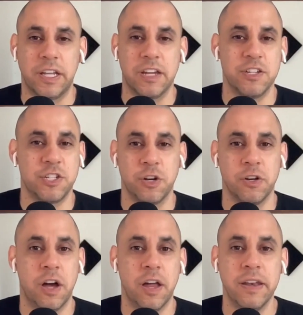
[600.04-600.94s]
get
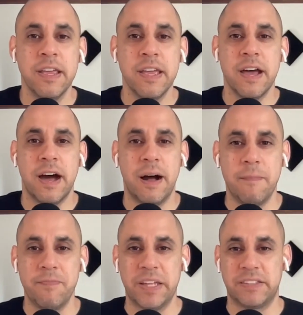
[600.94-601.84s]
insured on.
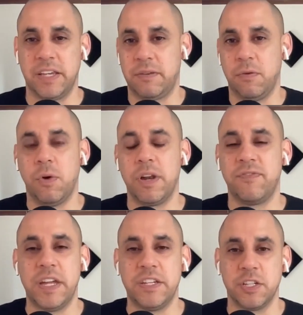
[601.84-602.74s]
It's like, what if
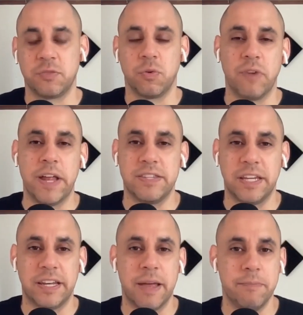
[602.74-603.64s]
they just were
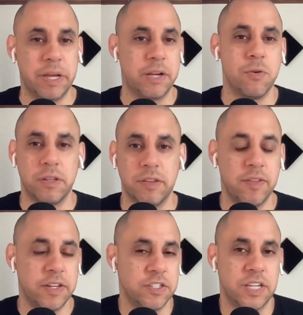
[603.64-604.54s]
renting and had Bitcoin? Then
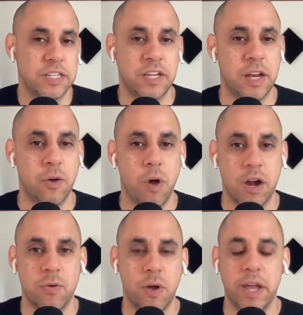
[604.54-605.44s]
they just get to kind of
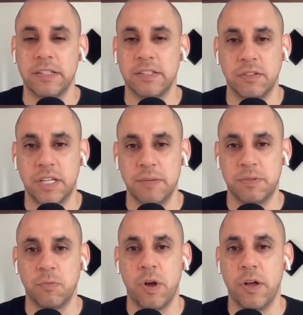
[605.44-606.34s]
walk away and still keep
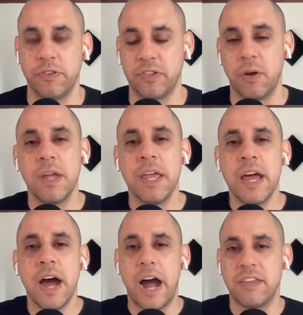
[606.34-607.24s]
some wealth. So
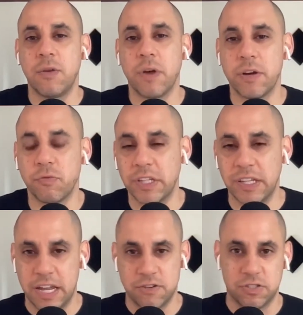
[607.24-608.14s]
I think we're at a
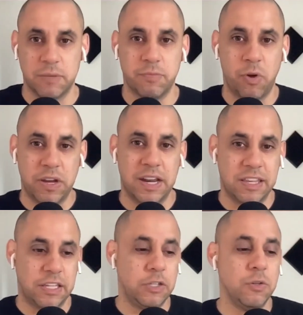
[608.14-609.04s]
really interesting point, and I
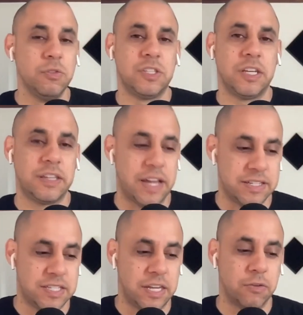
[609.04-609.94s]
think using that
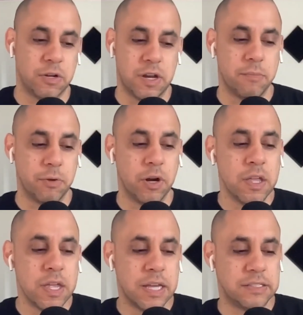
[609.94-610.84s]
Saylor number
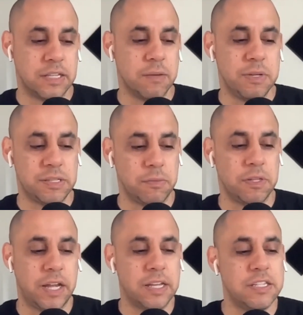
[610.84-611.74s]
is going to be something
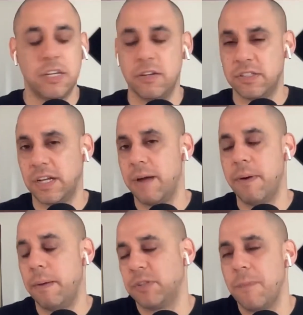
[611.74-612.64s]
that continues to come
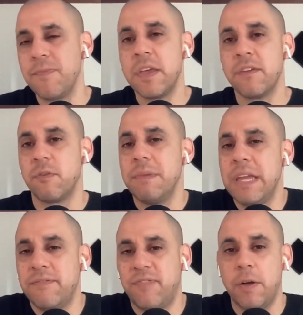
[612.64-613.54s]
up. So for me,
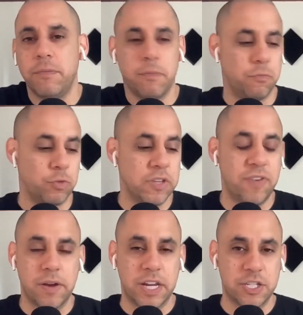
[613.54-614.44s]
it felt really
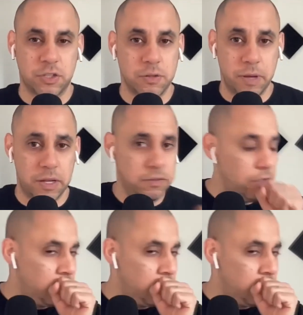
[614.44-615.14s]
foundational, but